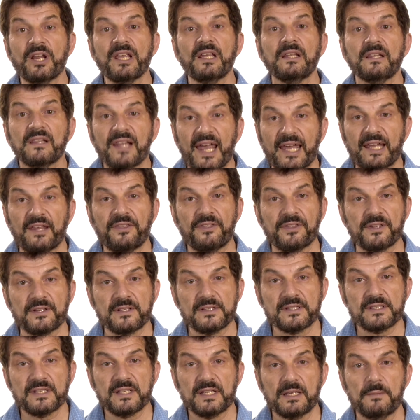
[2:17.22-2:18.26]

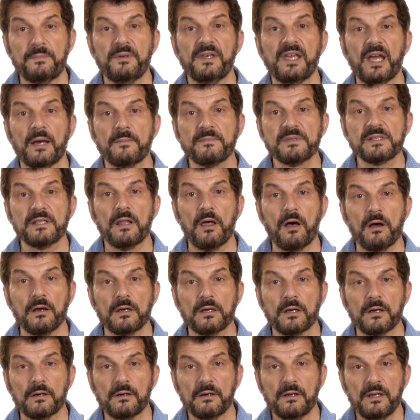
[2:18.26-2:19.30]
lengthens. It becomes
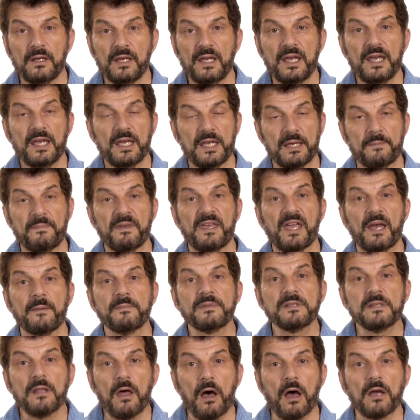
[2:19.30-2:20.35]
longer. It
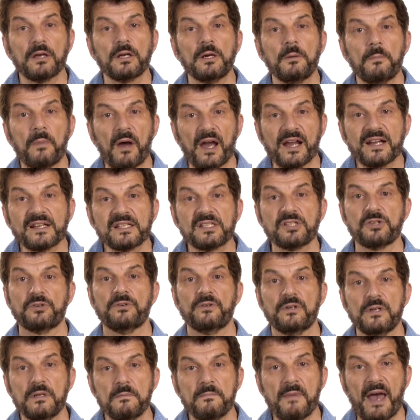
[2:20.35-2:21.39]
becomes longer by a
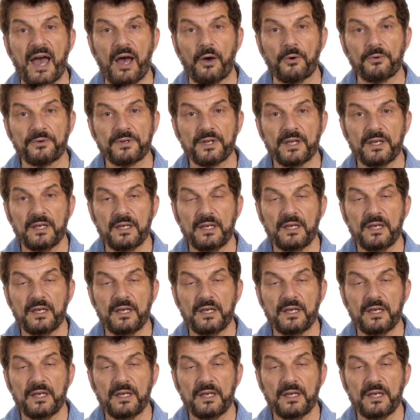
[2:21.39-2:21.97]
certain amount.